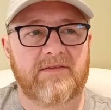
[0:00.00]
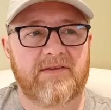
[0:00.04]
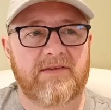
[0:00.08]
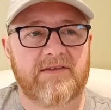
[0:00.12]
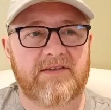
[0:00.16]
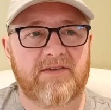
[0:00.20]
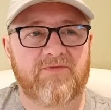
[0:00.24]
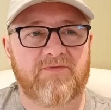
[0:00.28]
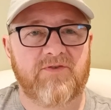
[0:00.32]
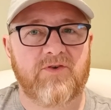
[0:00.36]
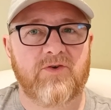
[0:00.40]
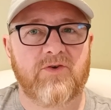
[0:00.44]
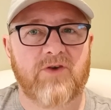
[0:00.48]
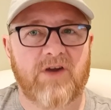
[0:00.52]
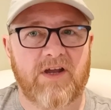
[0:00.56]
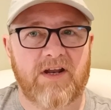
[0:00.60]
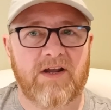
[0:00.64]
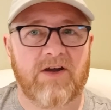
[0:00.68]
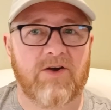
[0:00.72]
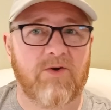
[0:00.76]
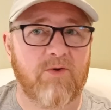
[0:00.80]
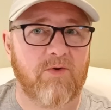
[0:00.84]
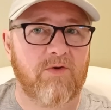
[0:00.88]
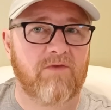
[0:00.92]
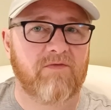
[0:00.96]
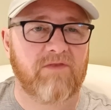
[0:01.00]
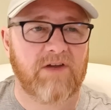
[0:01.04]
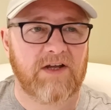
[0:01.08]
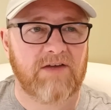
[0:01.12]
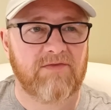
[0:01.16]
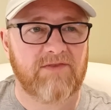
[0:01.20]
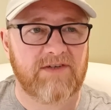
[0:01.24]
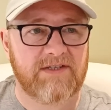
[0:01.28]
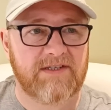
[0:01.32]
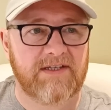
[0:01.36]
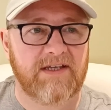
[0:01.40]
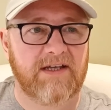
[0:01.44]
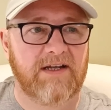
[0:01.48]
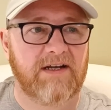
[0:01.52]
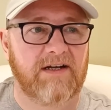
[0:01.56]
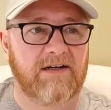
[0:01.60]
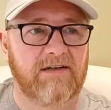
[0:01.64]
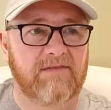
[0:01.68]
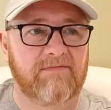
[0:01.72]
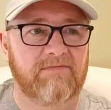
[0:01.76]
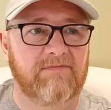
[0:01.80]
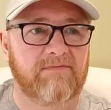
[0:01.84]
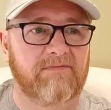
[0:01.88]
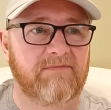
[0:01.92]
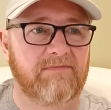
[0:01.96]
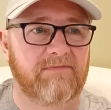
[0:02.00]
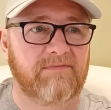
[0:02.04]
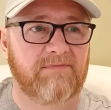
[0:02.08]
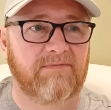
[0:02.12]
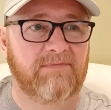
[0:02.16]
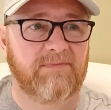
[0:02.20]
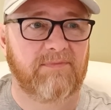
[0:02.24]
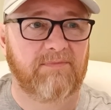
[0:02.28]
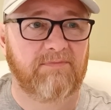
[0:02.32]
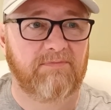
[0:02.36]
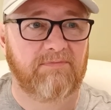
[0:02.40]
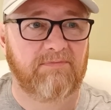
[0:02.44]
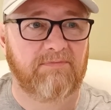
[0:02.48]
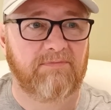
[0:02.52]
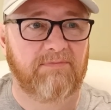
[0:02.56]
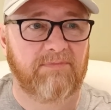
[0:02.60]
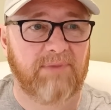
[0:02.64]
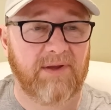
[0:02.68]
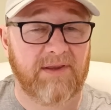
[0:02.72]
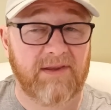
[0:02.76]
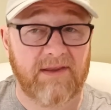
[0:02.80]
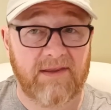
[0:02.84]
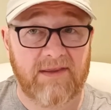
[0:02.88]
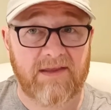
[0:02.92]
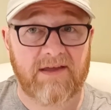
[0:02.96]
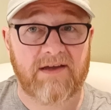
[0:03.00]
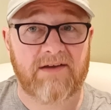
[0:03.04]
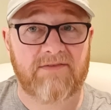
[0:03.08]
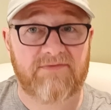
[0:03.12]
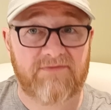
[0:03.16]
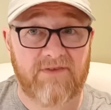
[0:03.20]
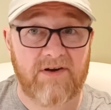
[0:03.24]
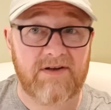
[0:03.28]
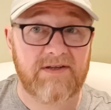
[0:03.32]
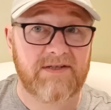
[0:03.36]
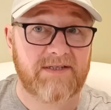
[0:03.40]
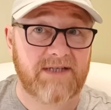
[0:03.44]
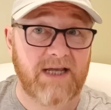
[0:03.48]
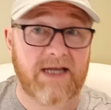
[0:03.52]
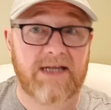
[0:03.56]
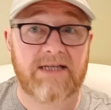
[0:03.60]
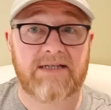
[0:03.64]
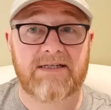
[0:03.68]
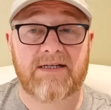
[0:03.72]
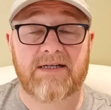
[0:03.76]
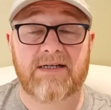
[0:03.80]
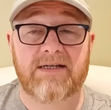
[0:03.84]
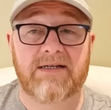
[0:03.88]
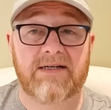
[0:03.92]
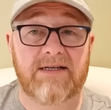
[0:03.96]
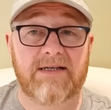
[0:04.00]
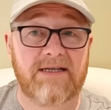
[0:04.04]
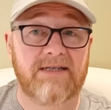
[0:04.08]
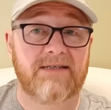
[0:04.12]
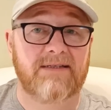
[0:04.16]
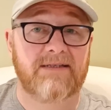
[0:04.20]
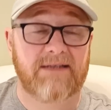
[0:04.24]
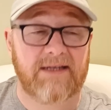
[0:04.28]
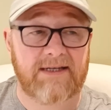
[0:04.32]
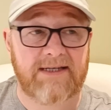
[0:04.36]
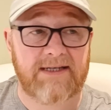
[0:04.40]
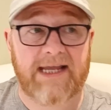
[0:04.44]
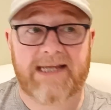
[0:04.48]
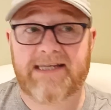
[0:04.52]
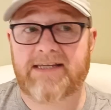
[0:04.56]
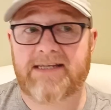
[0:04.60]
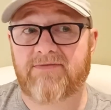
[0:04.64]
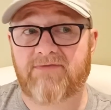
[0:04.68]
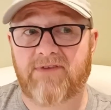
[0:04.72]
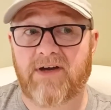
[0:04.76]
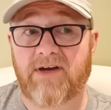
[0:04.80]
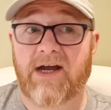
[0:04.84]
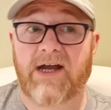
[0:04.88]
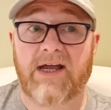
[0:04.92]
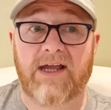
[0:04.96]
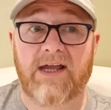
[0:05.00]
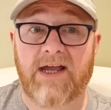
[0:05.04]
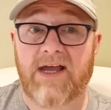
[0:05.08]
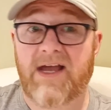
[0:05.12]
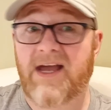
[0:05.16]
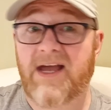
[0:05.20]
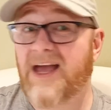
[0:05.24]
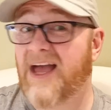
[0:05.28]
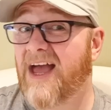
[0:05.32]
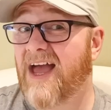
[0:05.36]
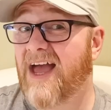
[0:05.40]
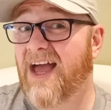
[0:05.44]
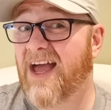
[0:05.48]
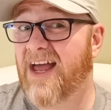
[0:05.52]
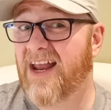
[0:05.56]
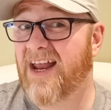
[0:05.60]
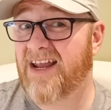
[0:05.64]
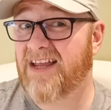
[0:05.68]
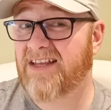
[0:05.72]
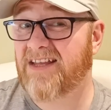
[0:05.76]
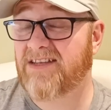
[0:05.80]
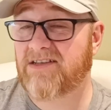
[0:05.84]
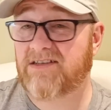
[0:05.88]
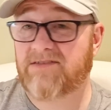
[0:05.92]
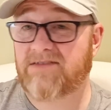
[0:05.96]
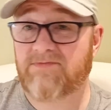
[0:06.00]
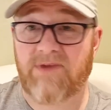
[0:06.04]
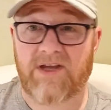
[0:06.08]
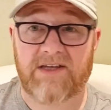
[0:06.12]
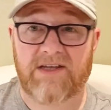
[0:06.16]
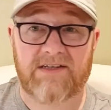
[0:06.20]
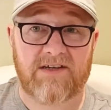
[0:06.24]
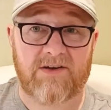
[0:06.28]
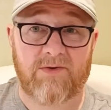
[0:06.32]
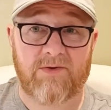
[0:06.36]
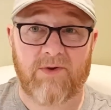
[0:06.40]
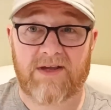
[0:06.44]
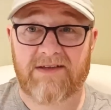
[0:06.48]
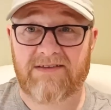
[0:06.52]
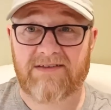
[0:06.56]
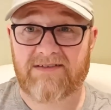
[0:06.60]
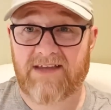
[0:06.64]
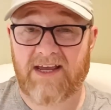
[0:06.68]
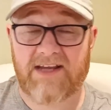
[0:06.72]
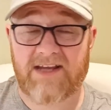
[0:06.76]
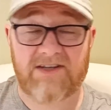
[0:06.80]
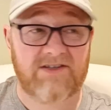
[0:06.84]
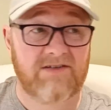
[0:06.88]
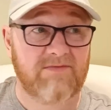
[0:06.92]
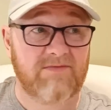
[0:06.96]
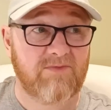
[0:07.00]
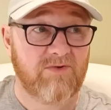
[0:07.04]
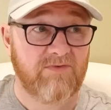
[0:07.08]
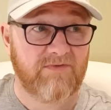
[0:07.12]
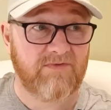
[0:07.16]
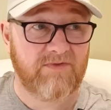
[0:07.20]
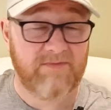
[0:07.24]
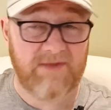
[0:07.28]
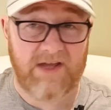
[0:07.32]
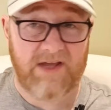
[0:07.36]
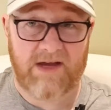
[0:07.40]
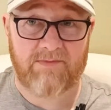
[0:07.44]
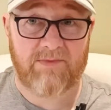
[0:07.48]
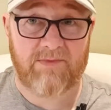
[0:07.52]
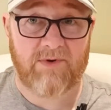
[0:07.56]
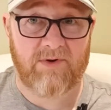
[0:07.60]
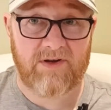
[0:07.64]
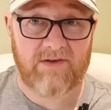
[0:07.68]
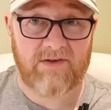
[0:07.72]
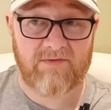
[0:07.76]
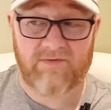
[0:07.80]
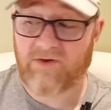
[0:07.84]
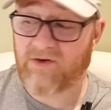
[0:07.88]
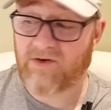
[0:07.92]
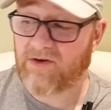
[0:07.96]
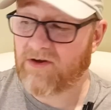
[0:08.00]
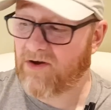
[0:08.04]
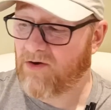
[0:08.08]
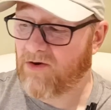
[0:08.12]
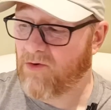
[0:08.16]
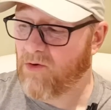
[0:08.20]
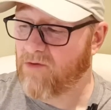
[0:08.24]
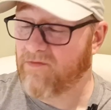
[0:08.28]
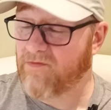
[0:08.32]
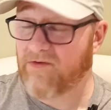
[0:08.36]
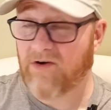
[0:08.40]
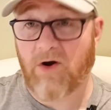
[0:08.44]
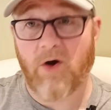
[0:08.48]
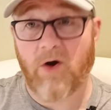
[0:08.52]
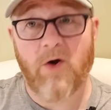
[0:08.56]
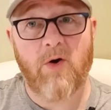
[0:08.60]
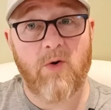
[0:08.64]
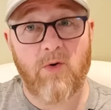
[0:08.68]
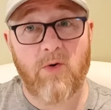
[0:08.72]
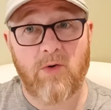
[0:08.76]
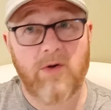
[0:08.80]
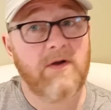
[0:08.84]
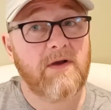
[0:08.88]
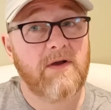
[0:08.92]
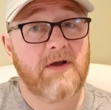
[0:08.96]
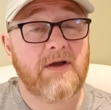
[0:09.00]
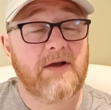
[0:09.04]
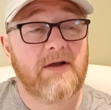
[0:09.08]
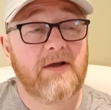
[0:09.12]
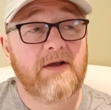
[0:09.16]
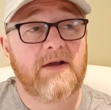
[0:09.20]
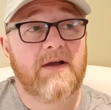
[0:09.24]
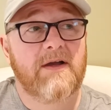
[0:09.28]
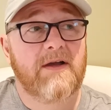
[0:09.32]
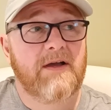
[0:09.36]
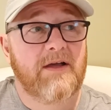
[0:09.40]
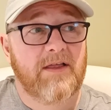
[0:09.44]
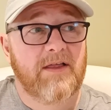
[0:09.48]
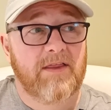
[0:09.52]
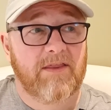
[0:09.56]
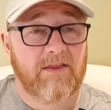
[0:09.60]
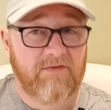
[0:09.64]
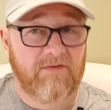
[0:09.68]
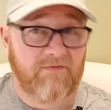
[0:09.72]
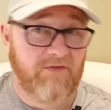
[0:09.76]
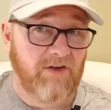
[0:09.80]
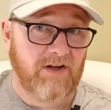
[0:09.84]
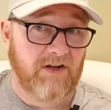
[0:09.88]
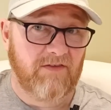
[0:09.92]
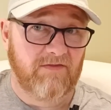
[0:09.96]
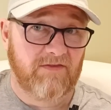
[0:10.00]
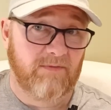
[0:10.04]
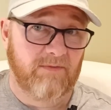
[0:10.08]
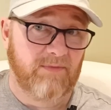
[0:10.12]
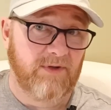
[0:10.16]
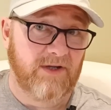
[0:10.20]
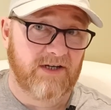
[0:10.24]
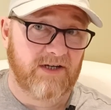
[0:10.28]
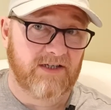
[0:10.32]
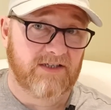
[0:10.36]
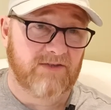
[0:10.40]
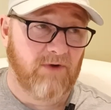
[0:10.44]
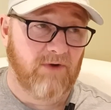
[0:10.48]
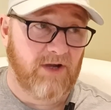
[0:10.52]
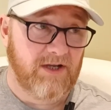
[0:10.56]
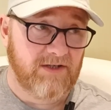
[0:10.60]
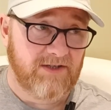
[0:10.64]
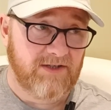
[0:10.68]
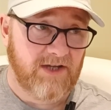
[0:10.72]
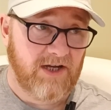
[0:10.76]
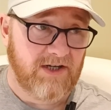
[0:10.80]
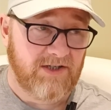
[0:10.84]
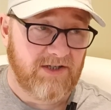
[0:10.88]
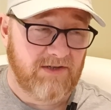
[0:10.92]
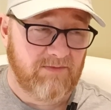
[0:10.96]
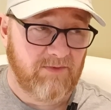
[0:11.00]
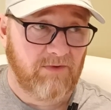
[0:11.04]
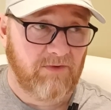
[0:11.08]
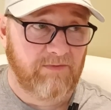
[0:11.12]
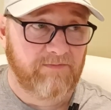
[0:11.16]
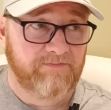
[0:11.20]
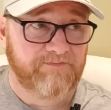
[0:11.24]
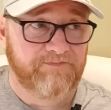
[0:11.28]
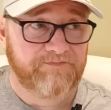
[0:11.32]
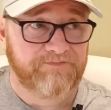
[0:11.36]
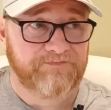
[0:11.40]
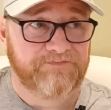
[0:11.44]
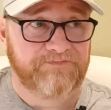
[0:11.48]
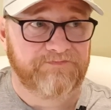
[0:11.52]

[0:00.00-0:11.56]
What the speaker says: There's a few kind of core flavors there, but they're there front and center, easy to identify. It just makes it quite sessionable from that point of view. Overall, the feel of the beer is quite sessionable,